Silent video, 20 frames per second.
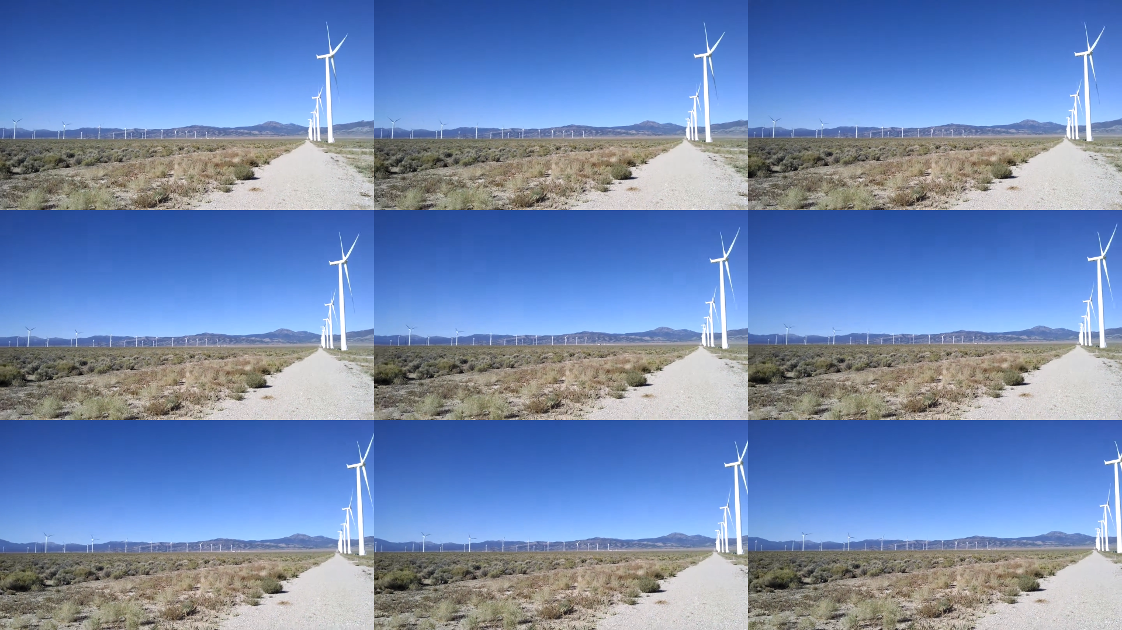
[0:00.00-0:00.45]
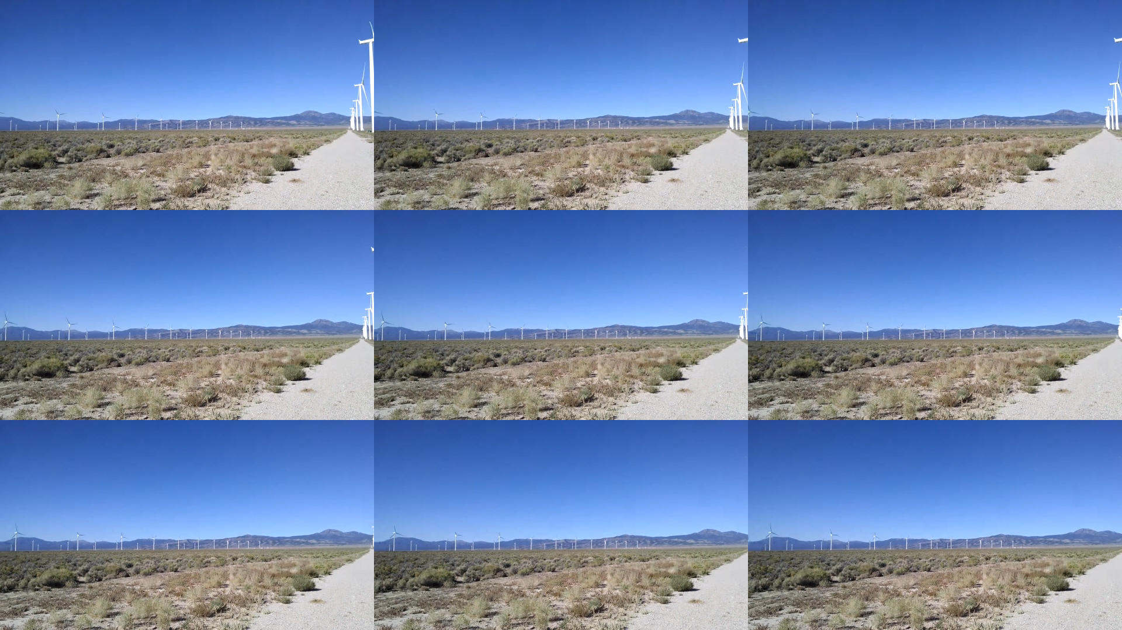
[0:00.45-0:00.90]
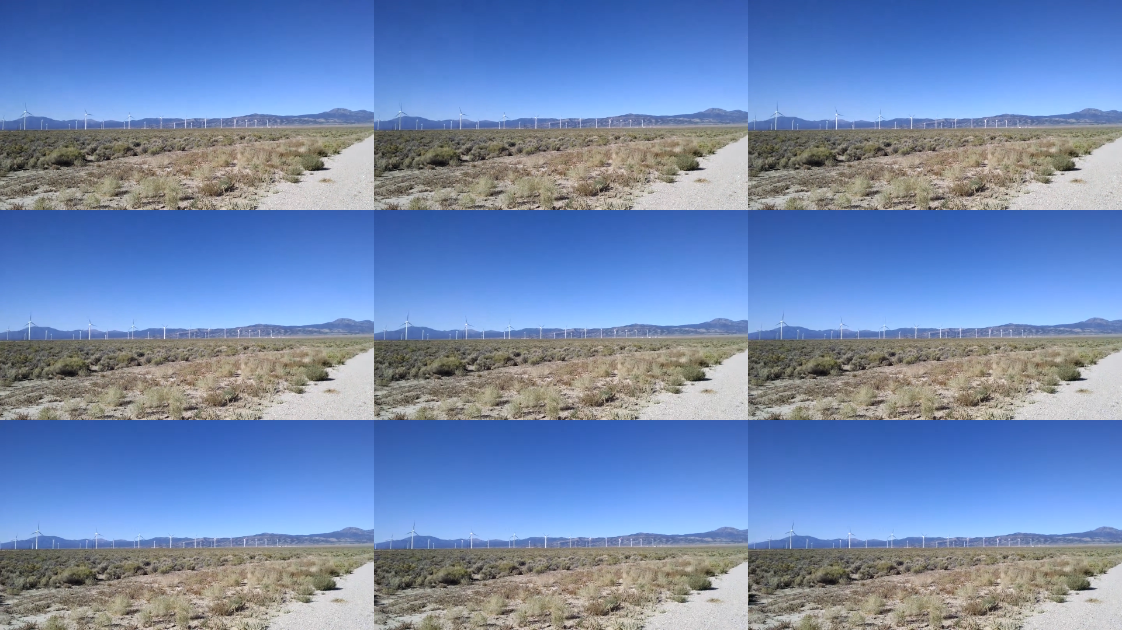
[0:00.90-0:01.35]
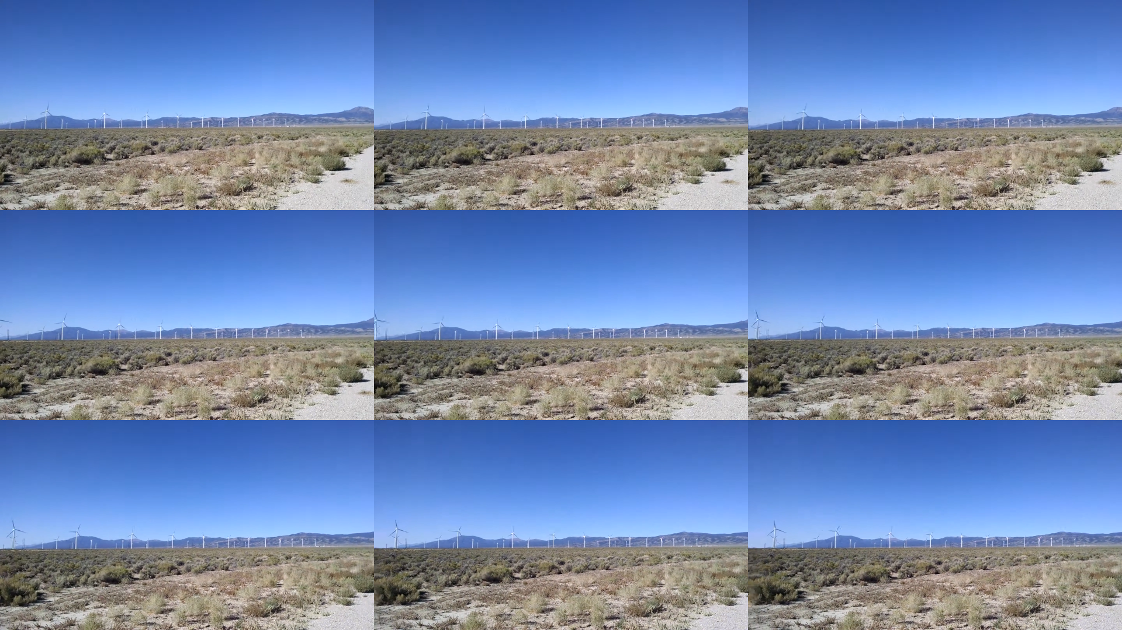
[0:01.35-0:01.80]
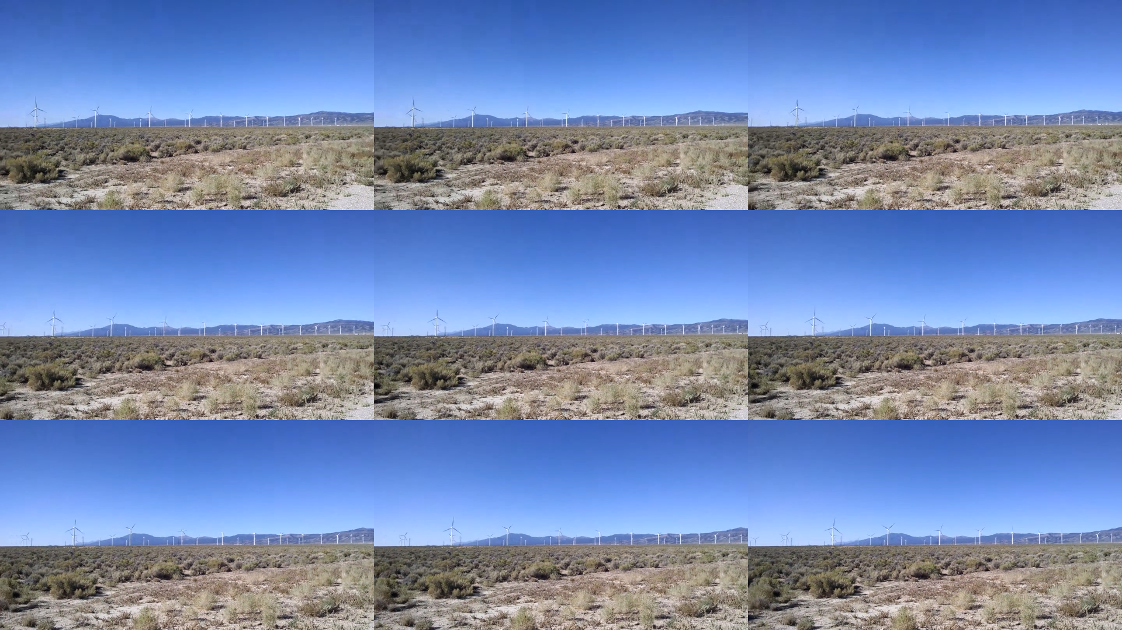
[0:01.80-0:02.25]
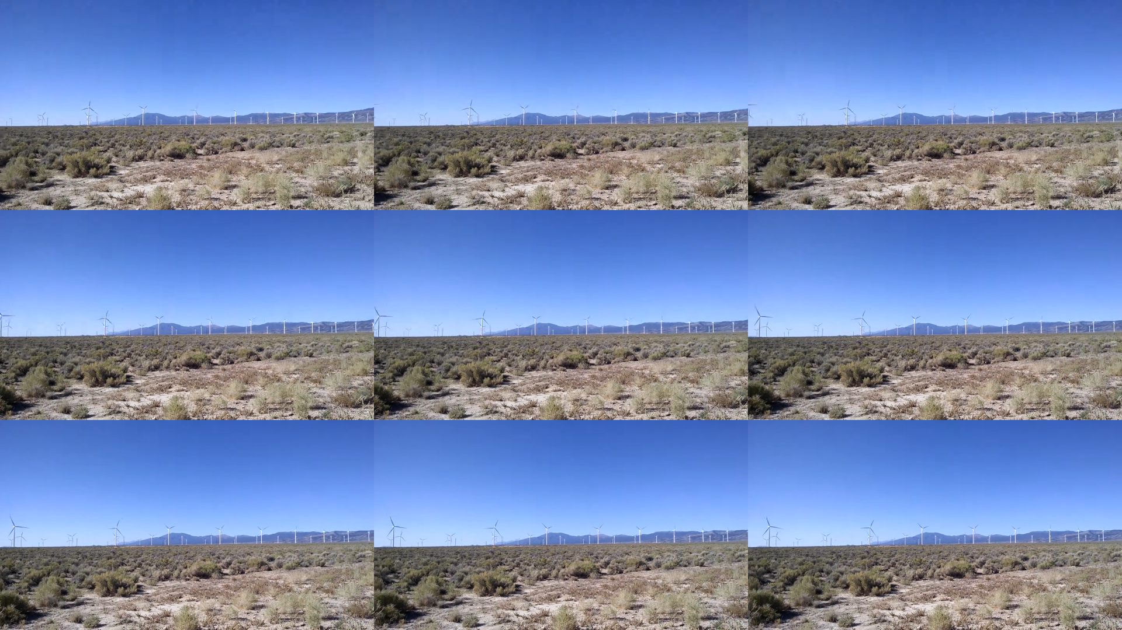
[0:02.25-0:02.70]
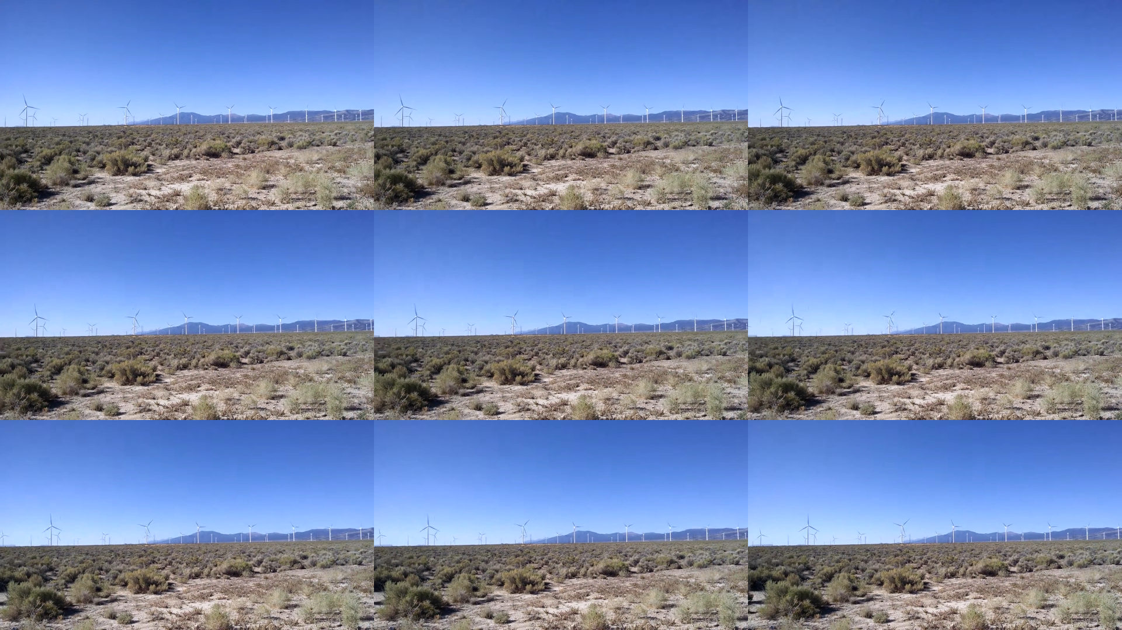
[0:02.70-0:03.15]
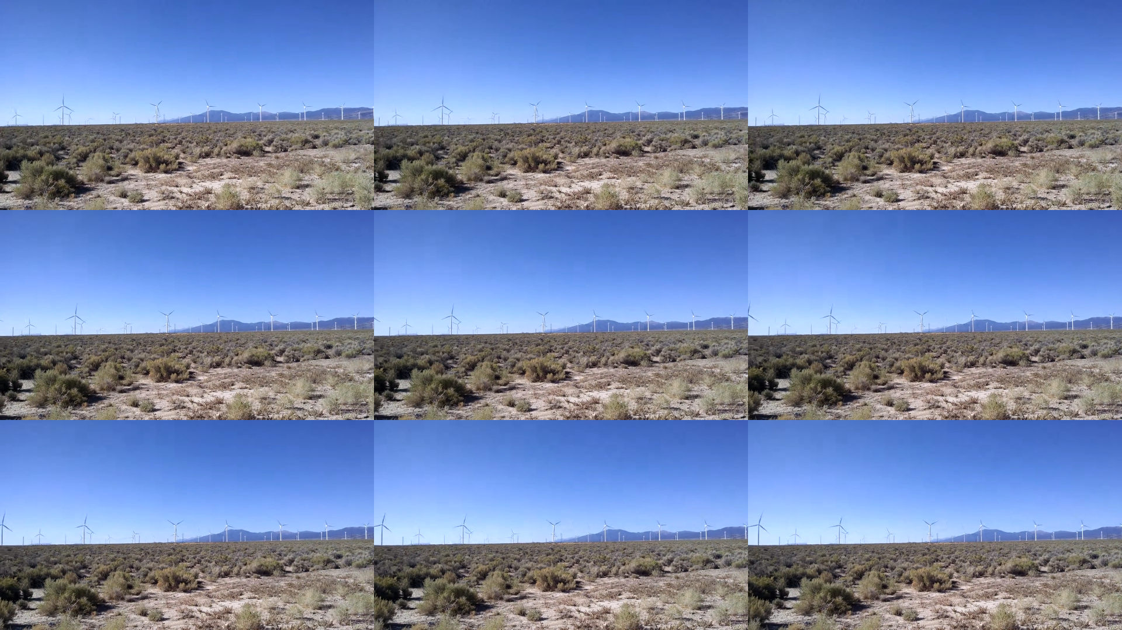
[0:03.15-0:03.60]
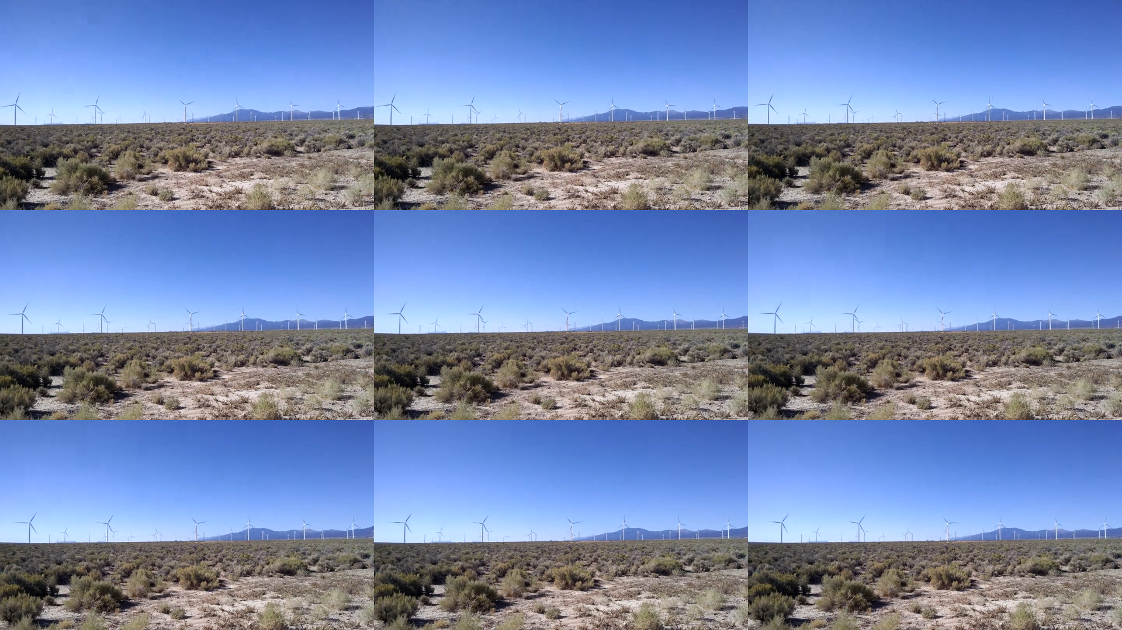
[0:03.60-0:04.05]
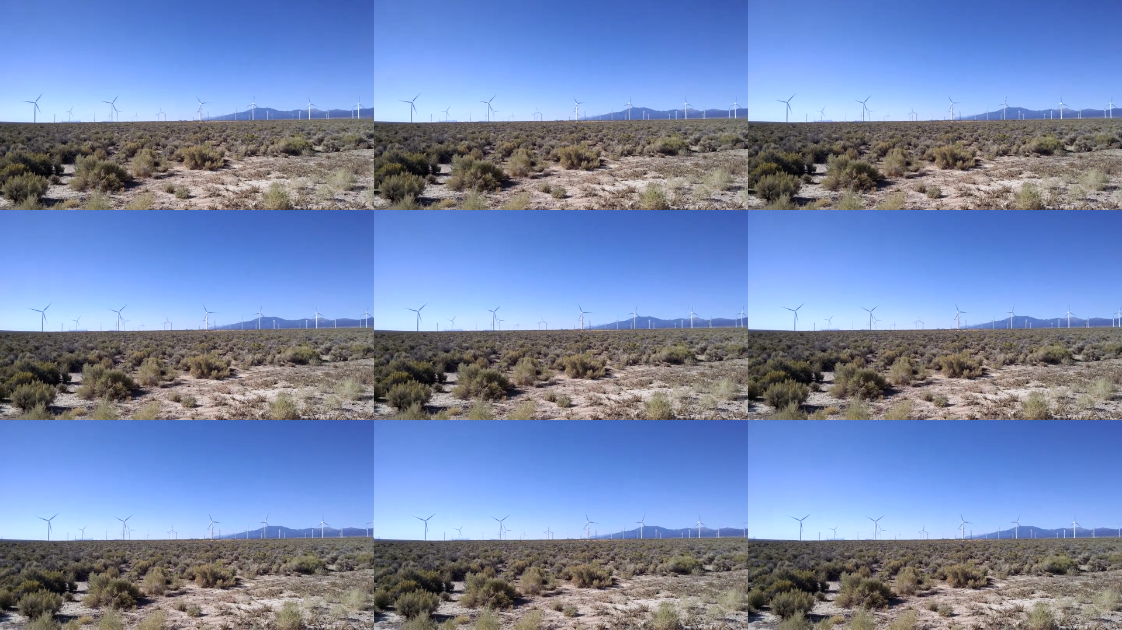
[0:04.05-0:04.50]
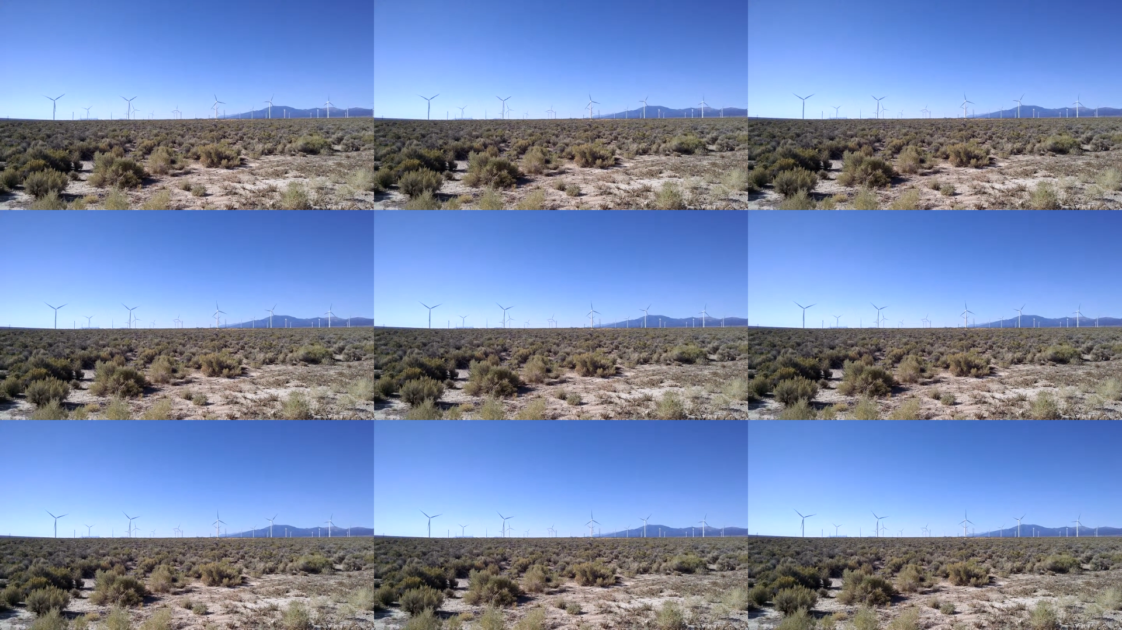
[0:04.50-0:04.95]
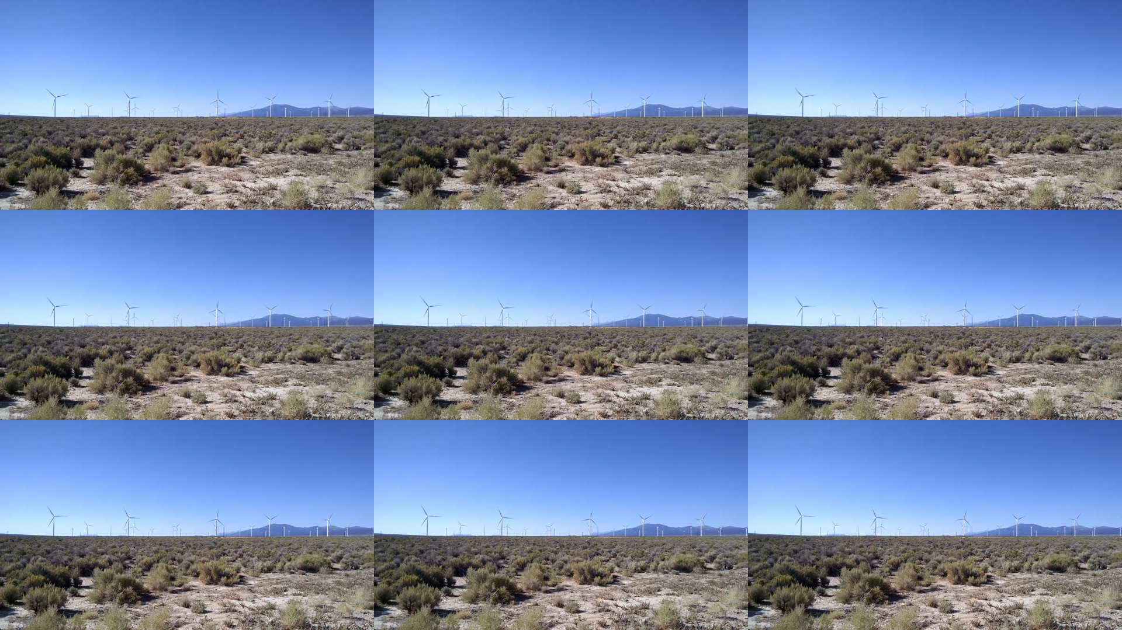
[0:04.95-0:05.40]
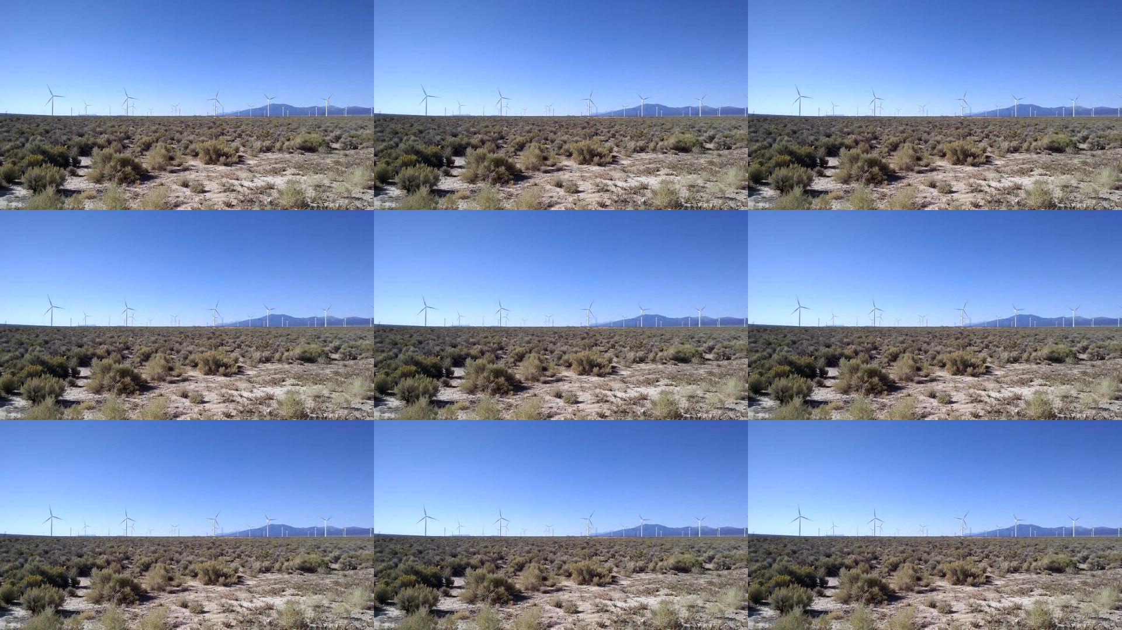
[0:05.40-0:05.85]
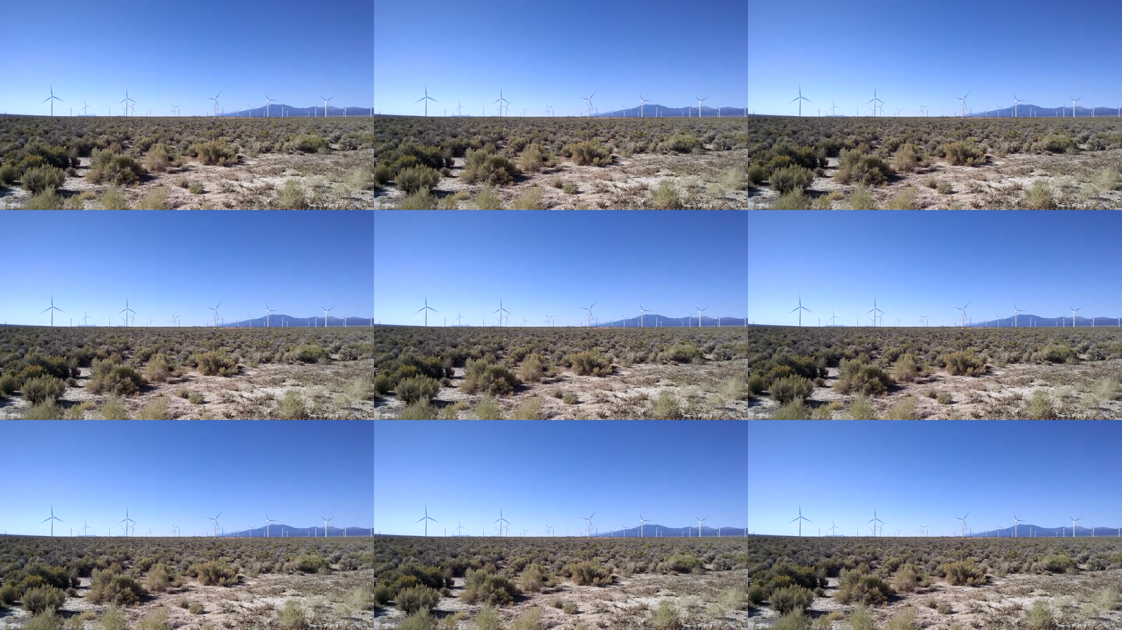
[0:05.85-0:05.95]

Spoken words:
No face is visible, so there are no lips to read.